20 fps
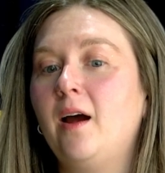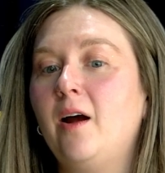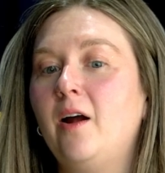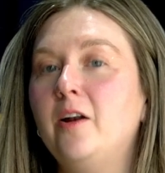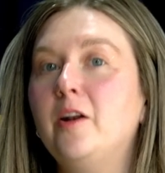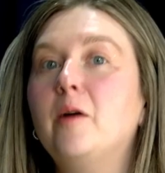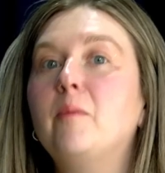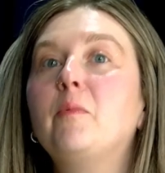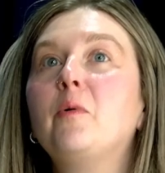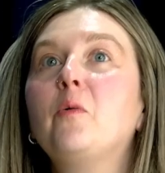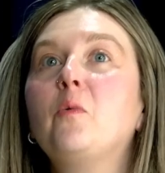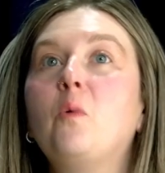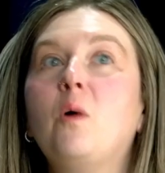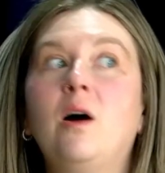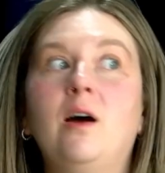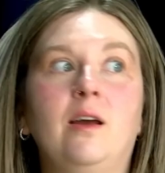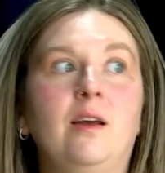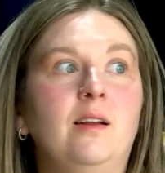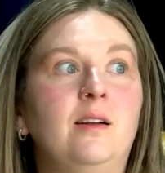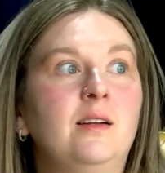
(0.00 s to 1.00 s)
Number
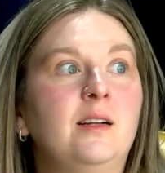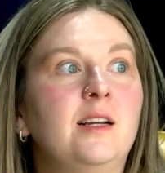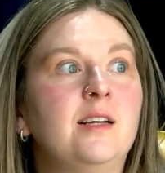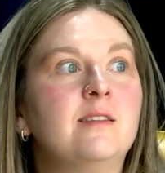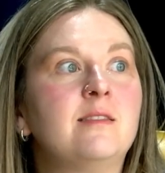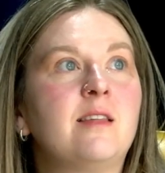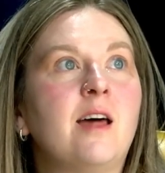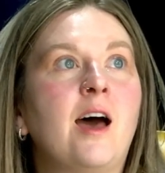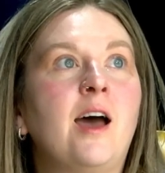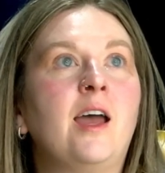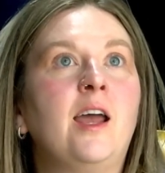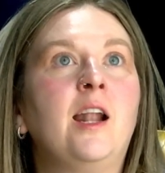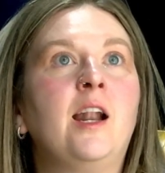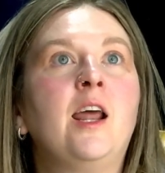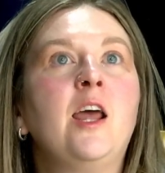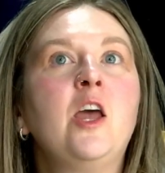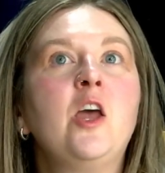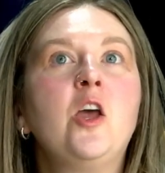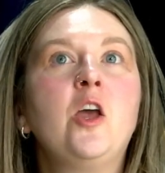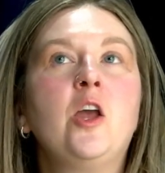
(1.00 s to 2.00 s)
1 is that
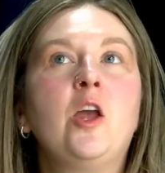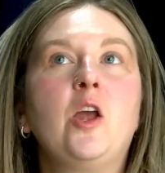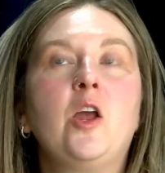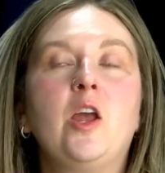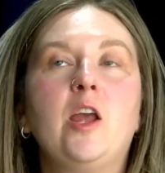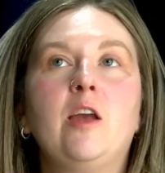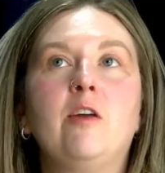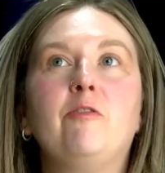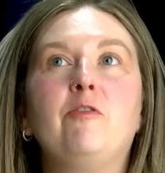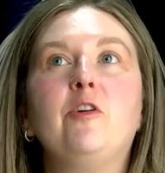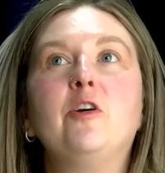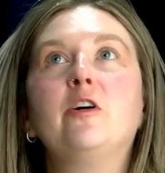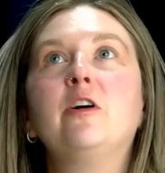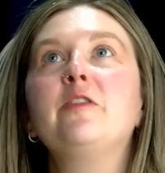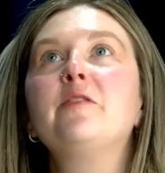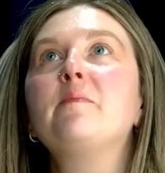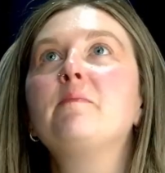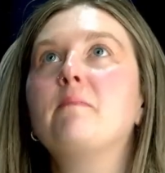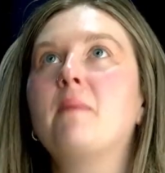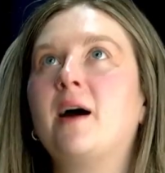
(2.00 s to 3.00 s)
if you're in
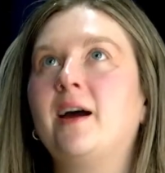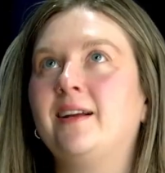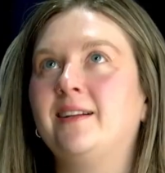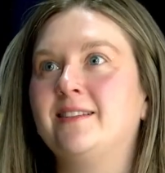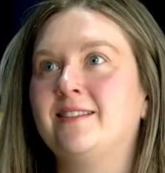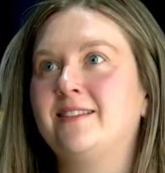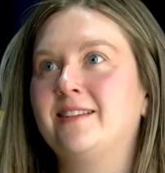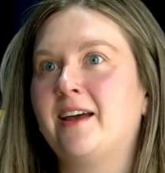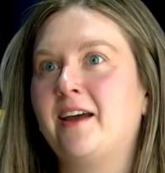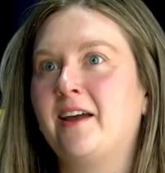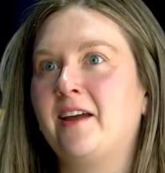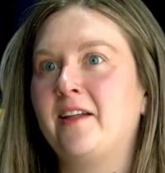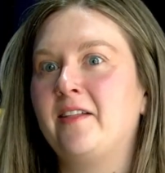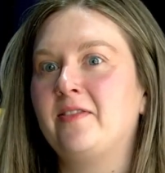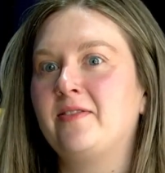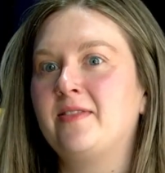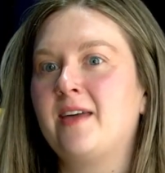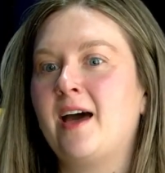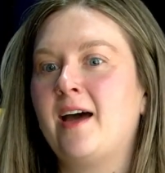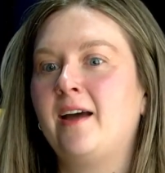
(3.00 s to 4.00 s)
the mindset
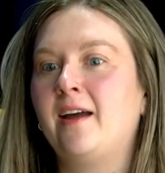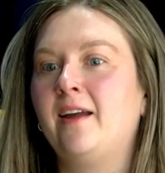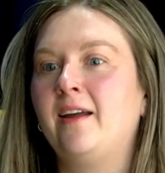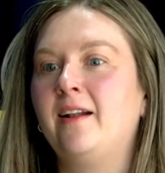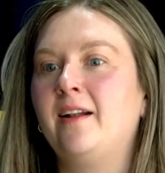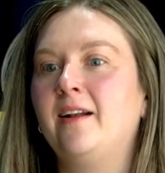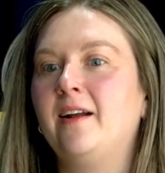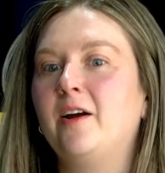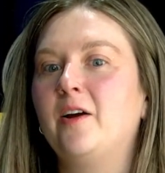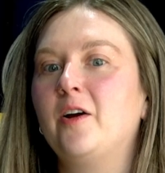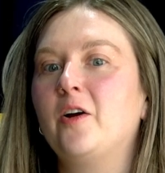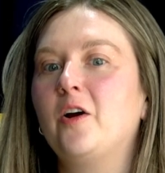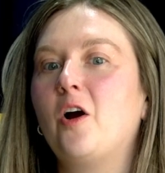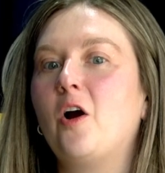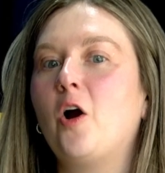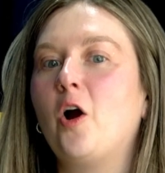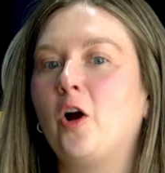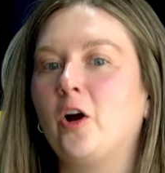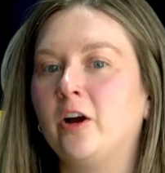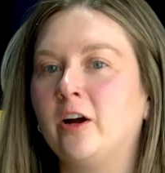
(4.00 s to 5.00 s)
that
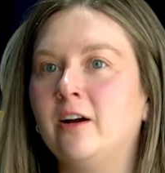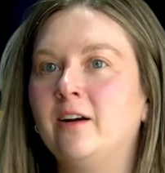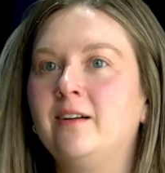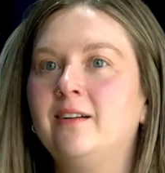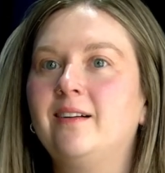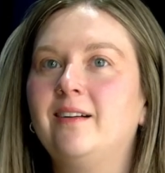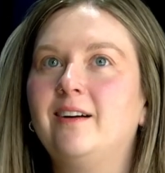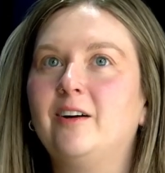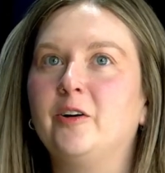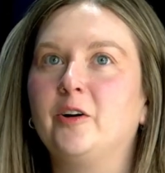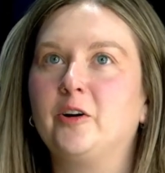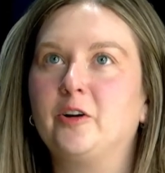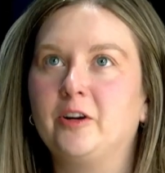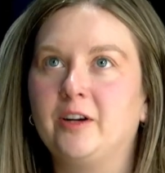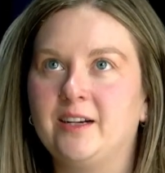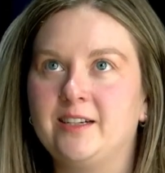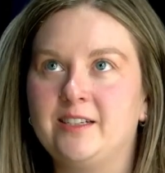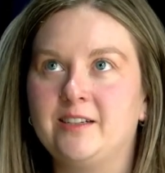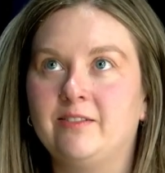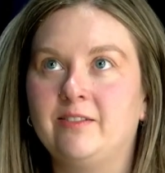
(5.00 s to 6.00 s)
art or
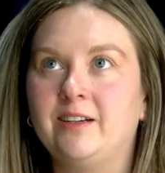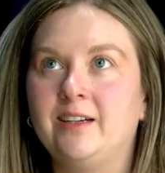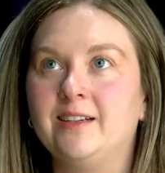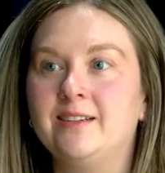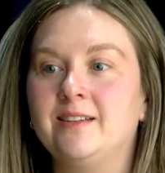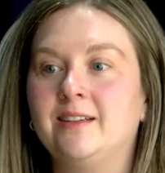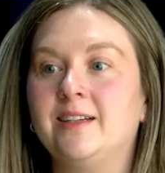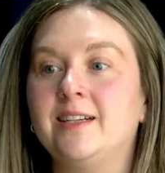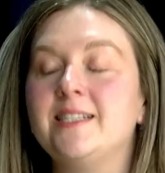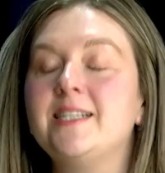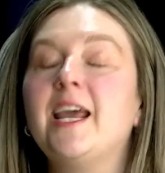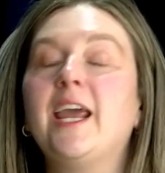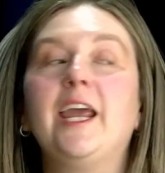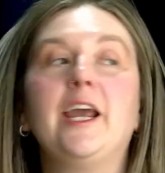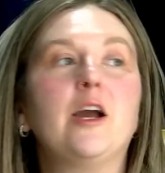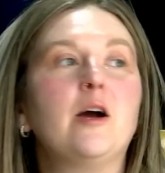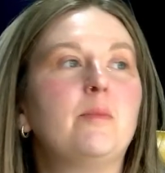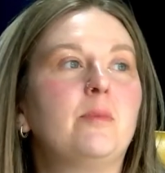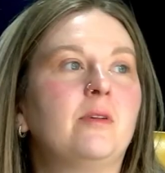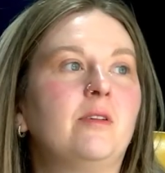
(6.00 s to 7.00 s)
creativity is going to
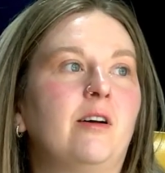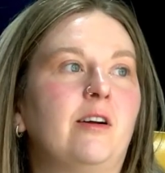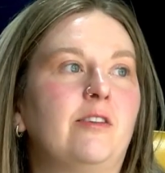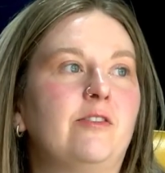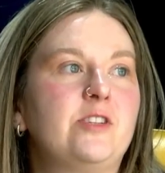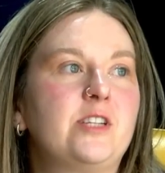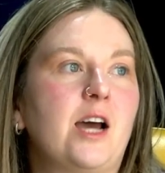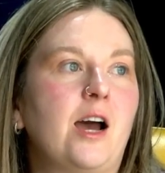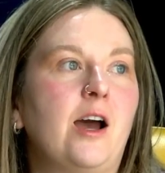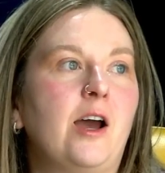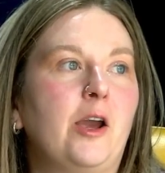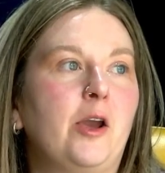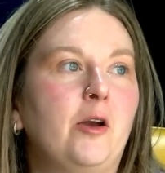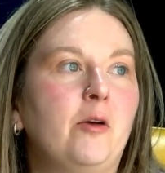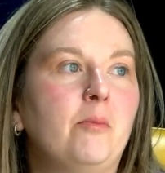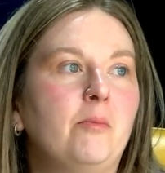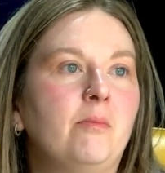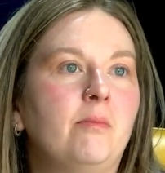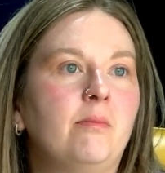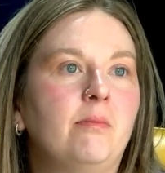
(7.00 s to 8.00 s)
take up a lot of
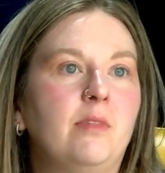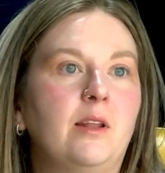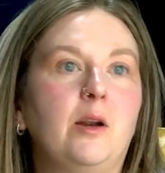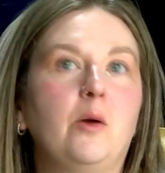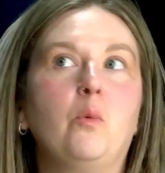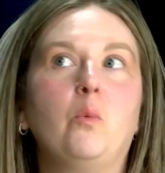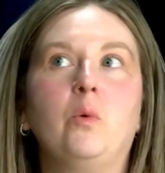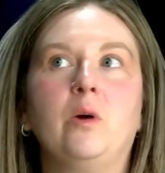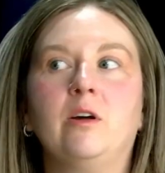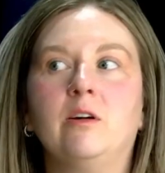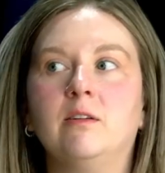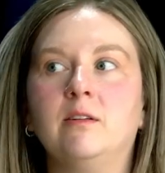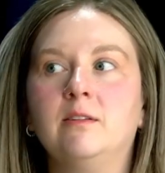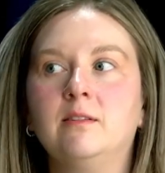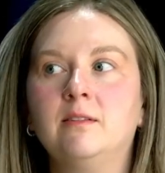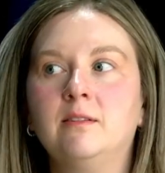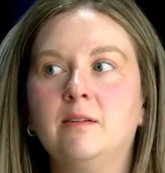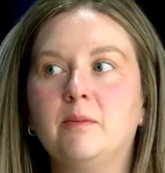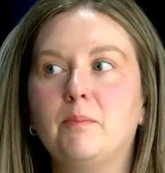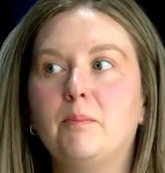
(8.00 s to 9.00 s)
time, then it
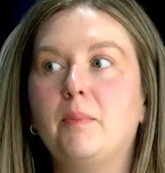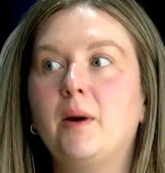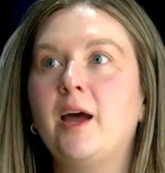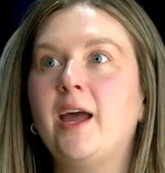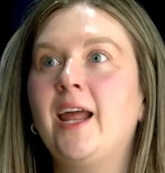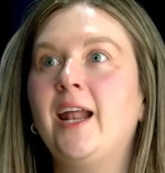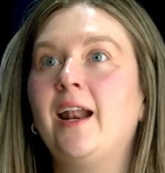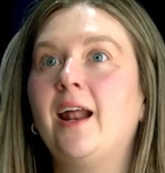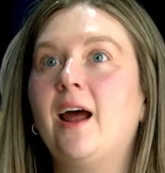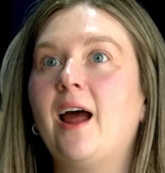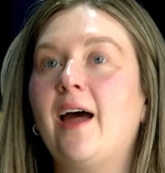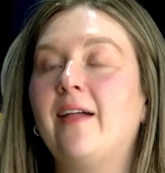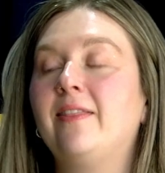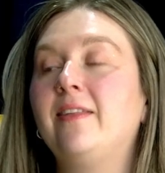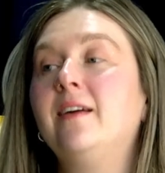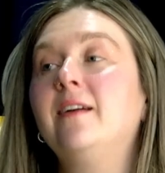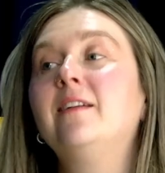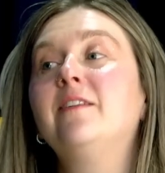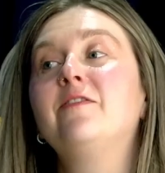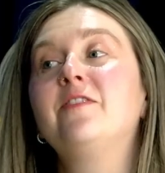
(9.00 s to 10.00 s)
will. But at
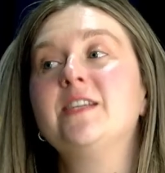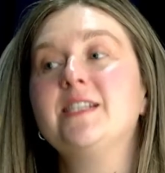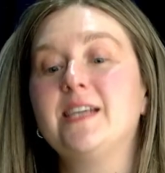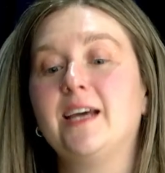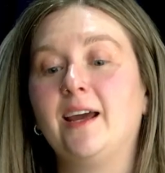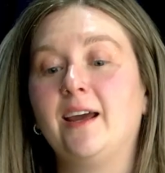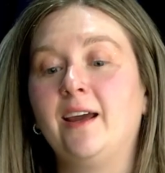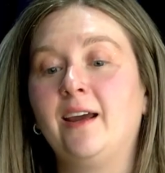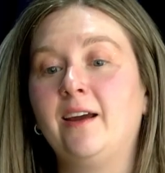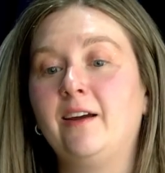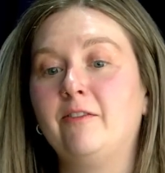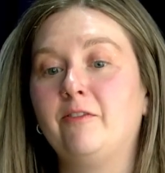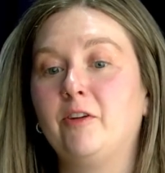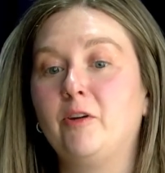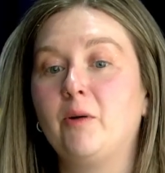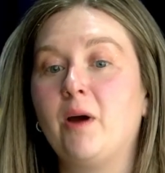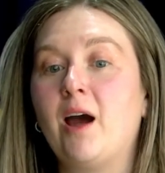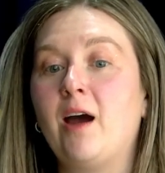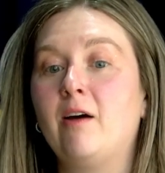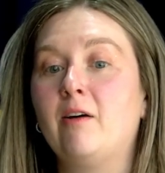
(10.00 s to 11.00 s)
the end of the day, if
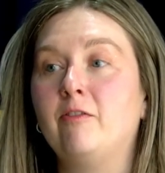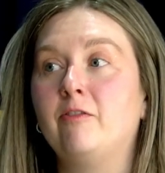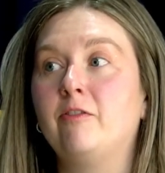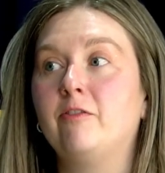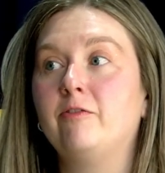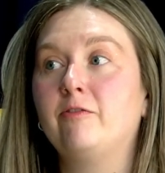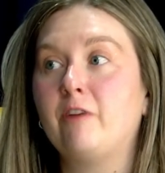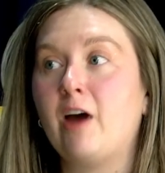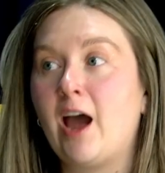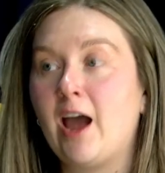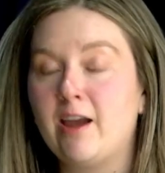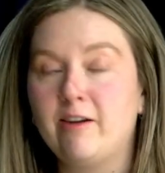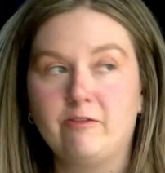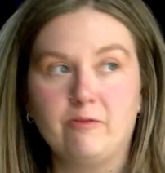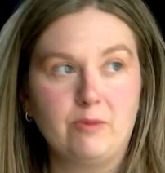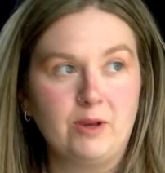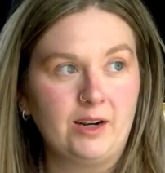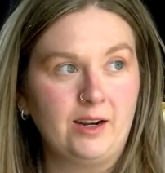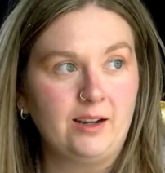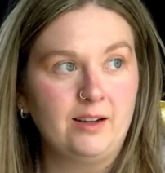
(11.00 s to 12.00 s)
you have 5
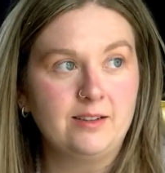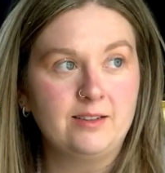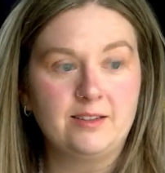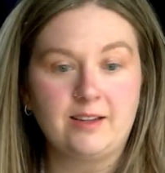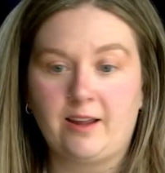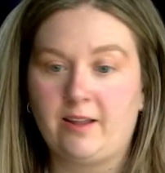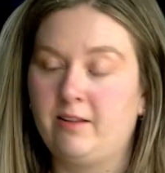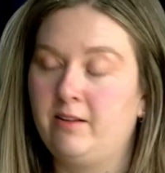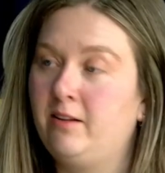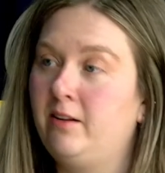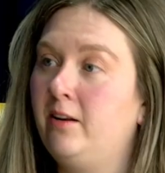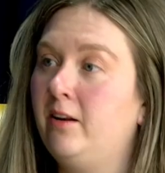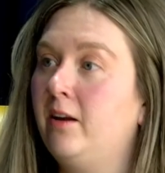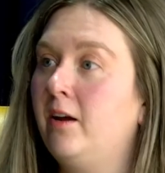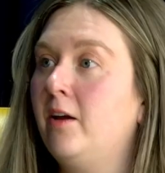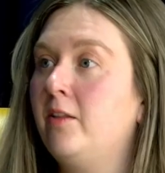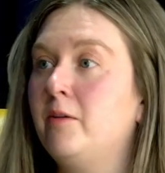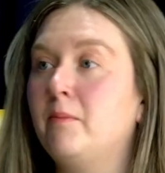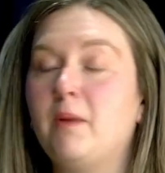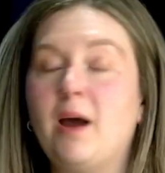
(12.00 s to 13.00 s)
minutes and
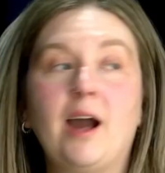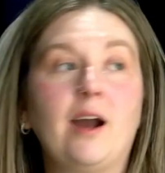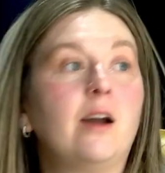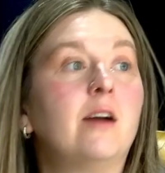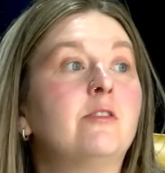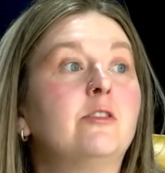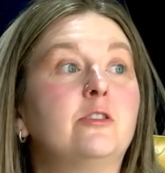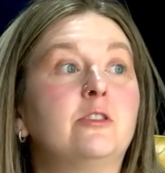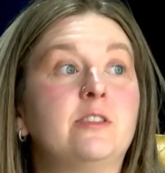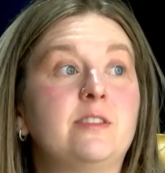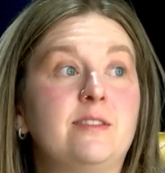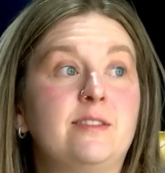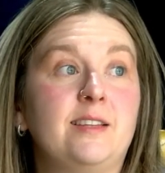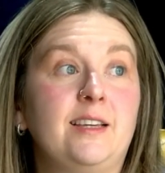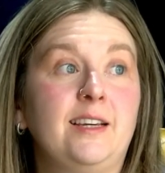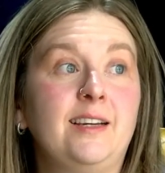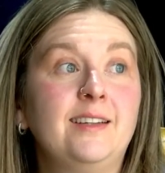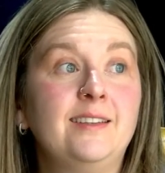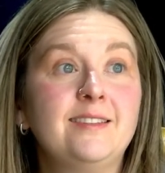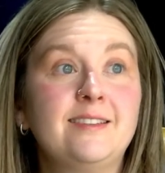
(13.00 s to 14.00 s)
the back of a
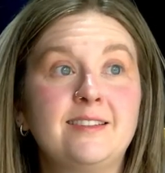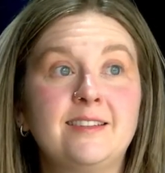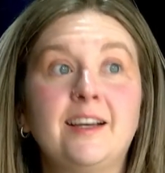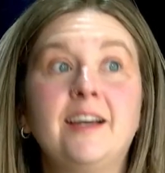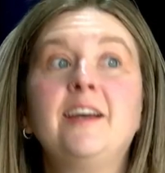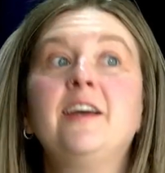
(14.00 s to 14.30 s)
receipt,